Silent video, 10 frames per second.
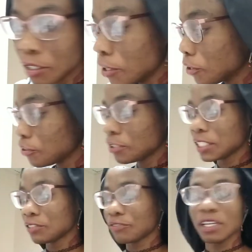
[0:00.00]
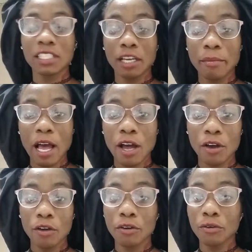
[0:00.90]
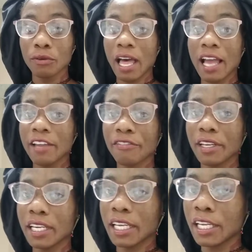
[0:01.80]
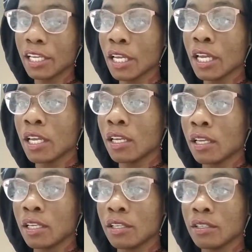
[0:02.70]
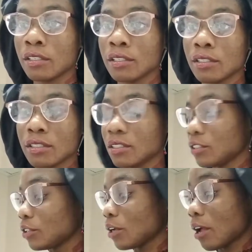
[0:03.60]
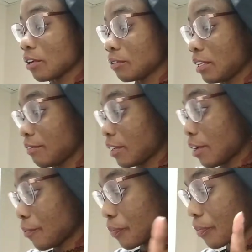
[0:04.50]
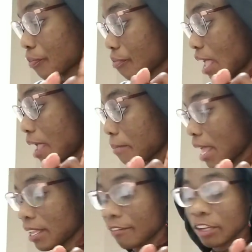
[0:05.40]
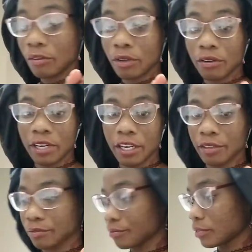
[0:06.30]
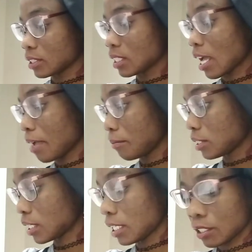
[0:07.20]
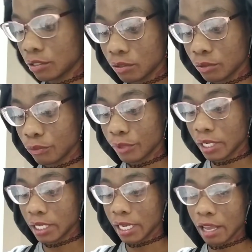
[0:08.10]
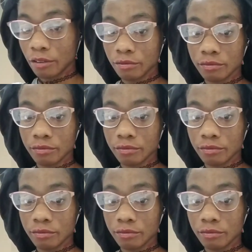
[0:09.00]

you just fucked up my whole life and then. Y'all don't even know. I'm not even gonna go there. Time is getting running out.